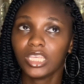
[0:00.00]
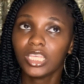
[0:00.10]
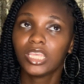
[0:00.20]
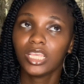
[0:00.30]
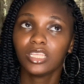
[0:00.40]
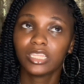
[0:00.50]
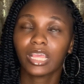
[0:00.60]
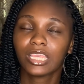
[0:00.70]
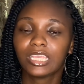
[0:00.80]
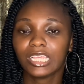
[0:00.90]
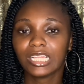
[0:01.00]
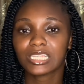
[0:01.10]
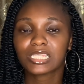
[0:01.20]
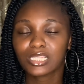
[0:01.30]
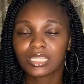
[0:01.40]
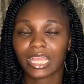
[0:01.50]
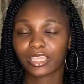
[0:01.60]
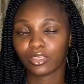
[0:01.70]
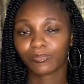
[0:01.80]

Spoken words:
he listens, like